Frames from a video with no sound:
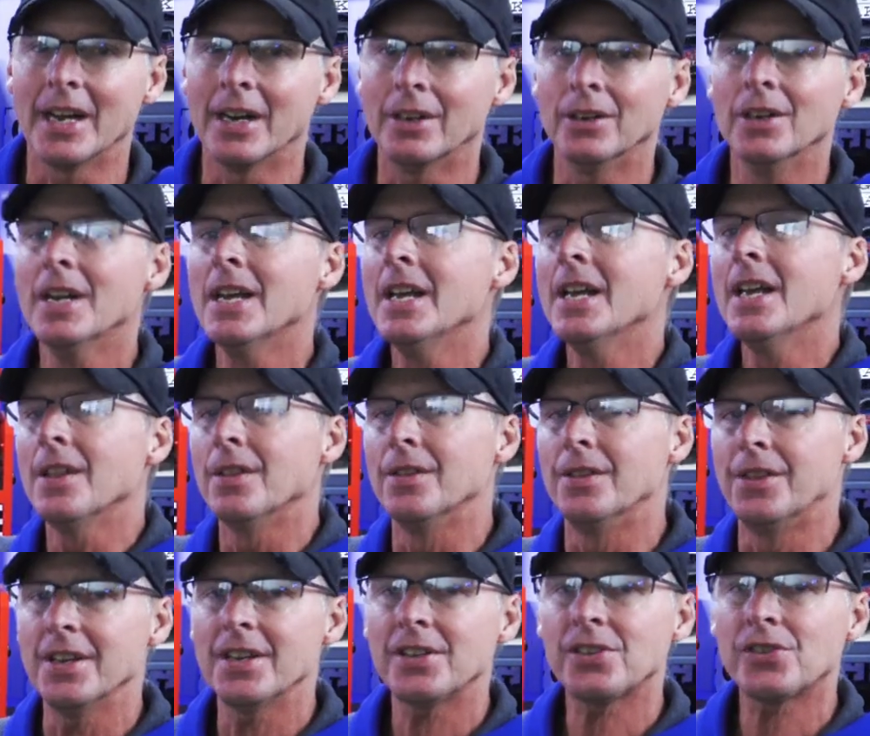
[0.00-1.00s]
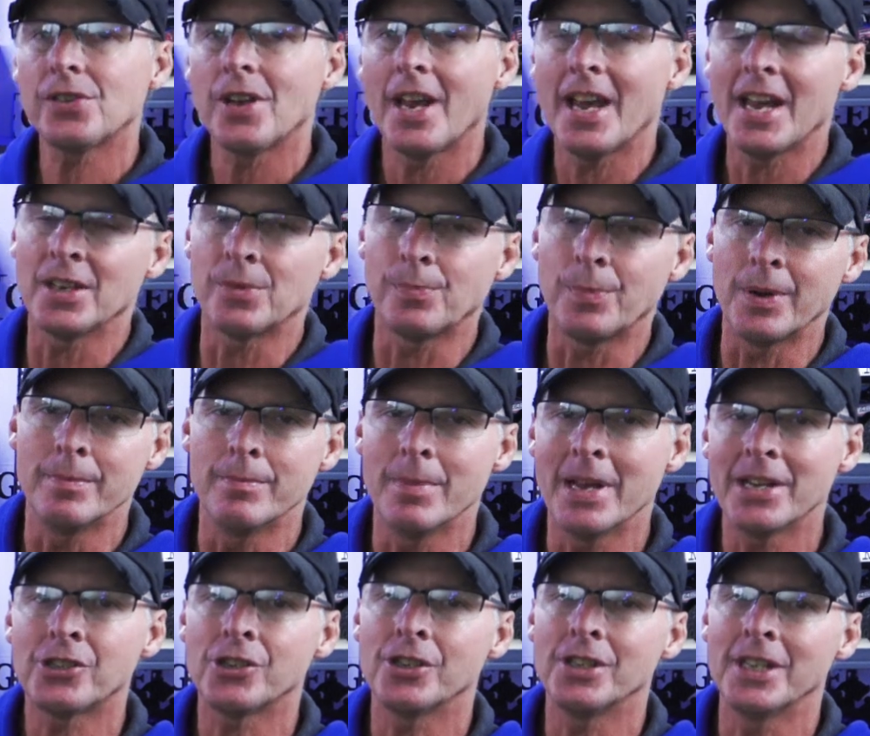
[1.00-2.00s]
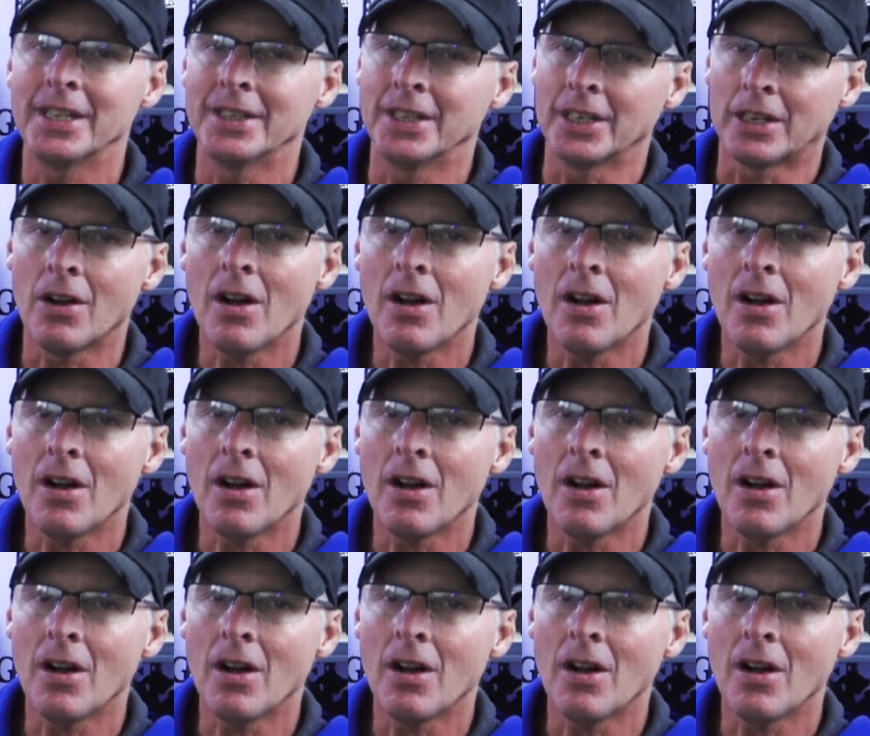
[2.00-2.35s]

Now, this has been mentioned in the